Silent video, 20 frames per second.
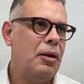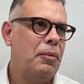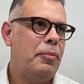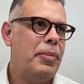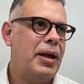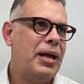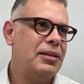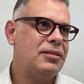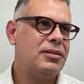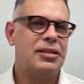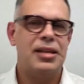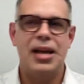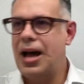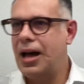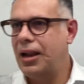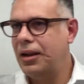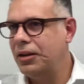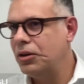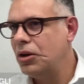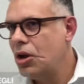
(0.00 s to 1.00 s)
best
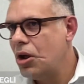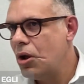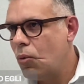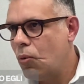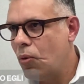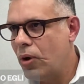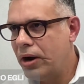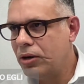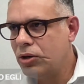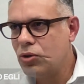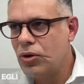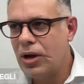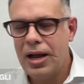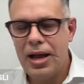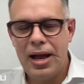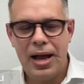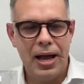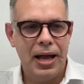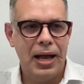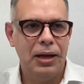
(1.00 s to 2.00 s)
talent? Where do I
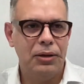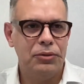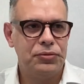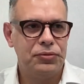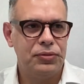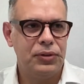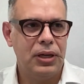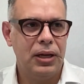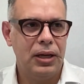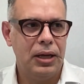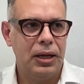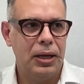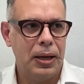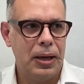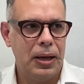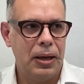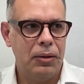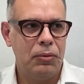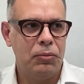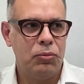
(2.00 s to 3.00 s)
have
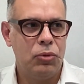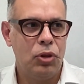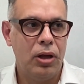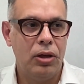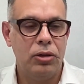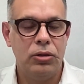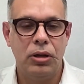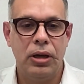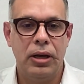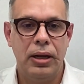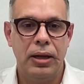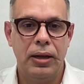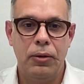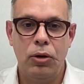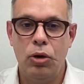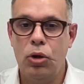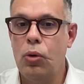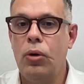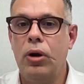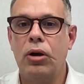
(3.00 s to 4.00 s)

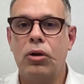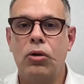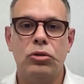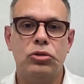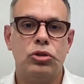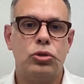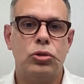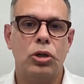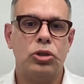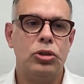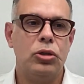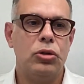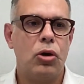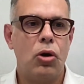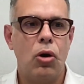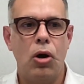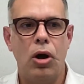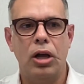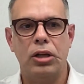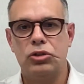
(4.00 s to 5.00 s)
lower construction
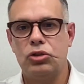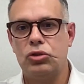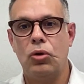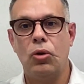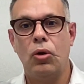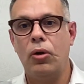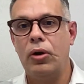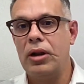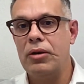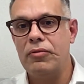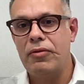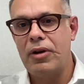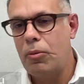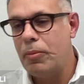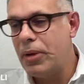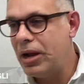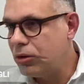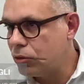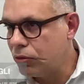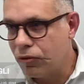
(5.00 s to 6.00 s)
costs or
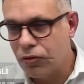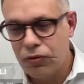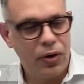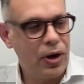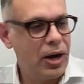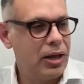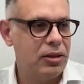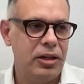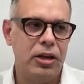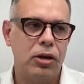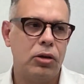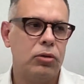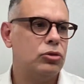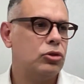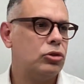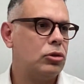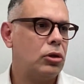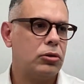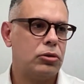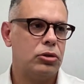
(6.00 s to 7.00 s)
environmental friendly
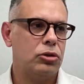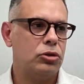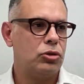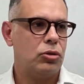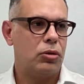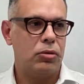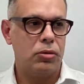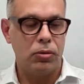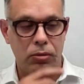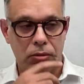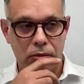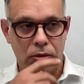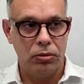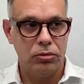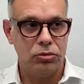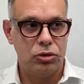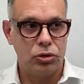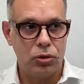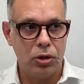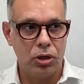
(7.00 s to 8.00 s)

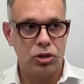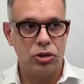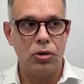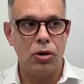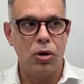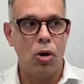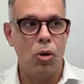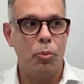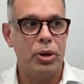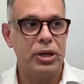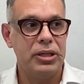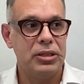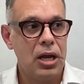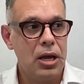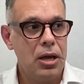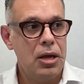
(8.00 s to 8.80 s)
construction companies?